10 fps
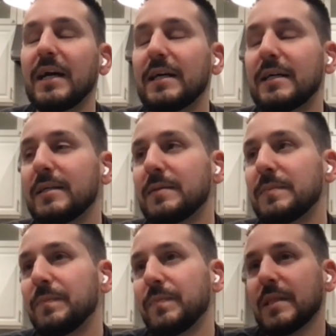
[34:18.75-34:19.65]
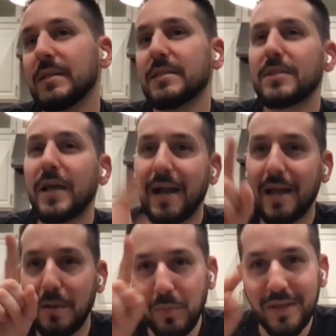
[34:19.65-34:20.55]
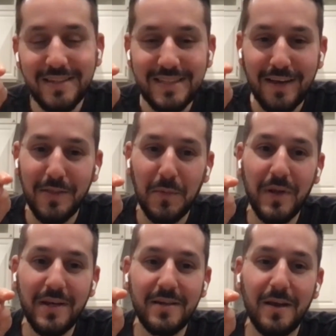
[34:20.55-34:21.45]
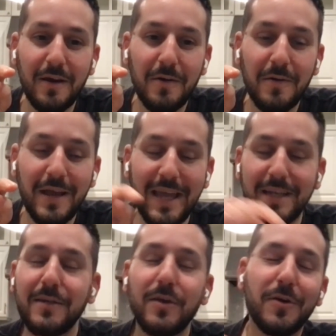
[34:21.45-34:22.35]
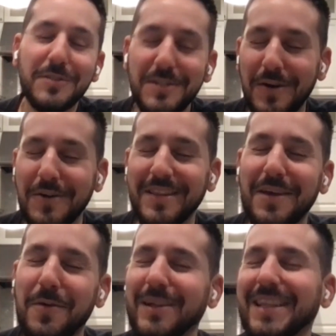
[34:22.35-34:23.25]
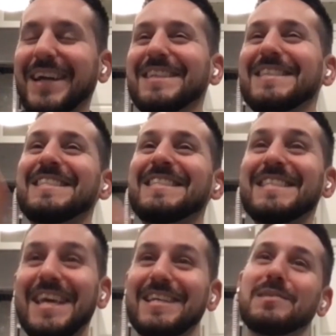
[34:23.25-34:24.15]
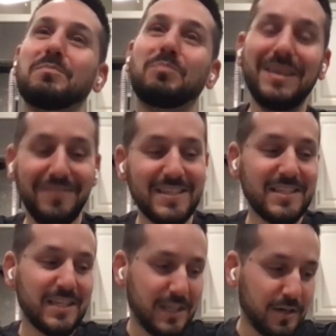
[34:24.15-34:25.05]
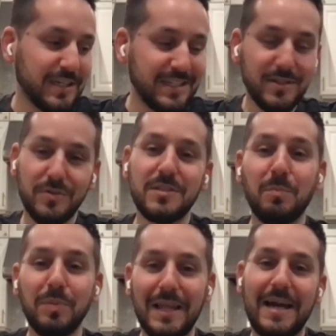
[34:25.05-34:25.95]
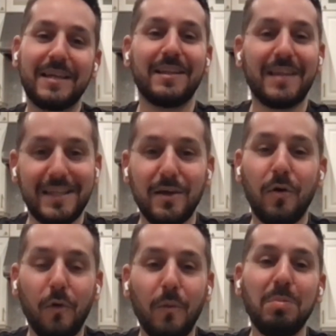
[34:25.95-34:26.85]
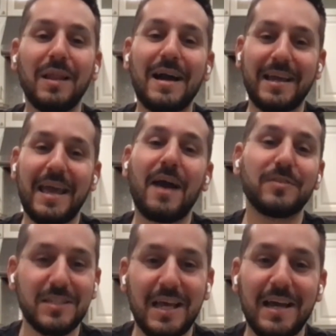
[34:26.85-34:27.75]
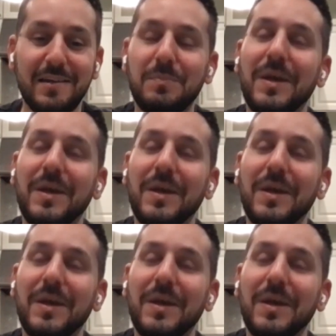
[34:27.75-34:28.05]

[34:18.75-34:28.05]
Um, so I kind of peeked out the window, and no joke, there were like six beefy security dudes blocking like the whole block outside.